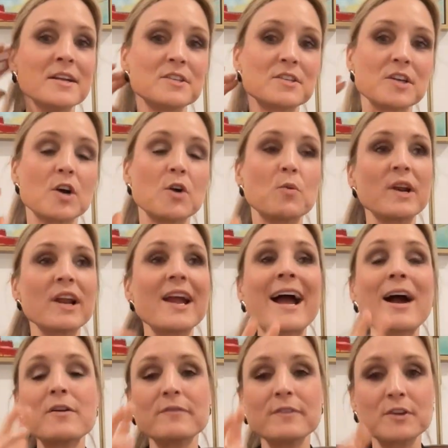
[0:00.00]
So
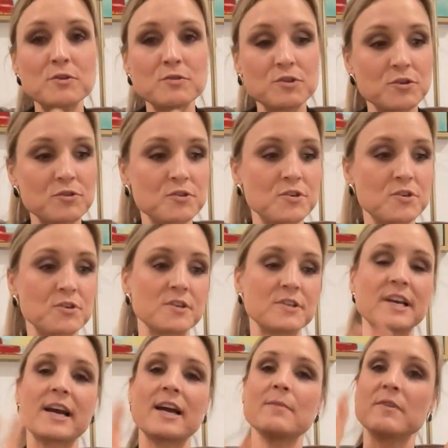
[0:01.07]
however you choose your
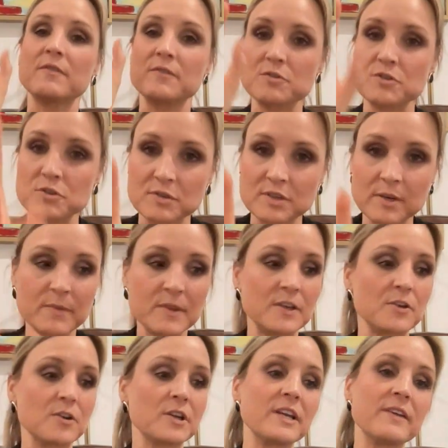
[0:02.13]
time, if you choose
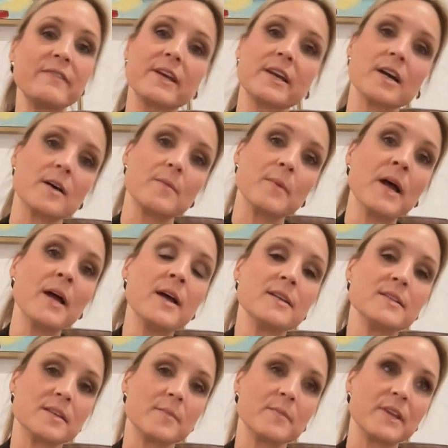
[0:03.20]
something, you're giving up
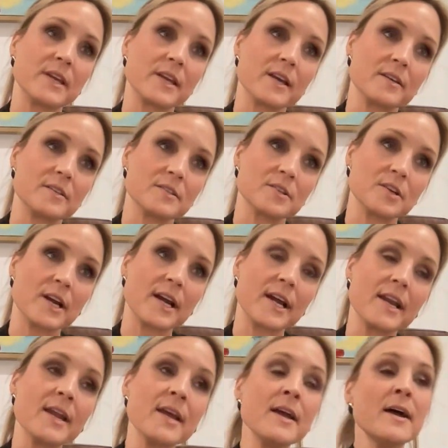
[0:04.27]
something else, all
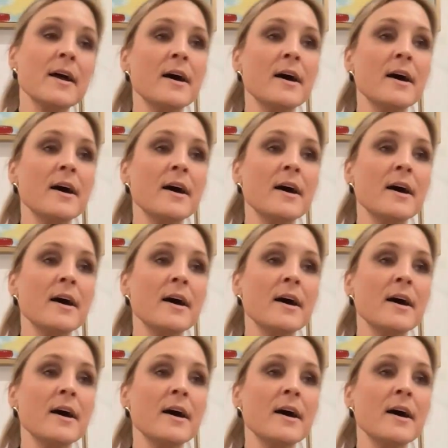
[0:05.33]
right?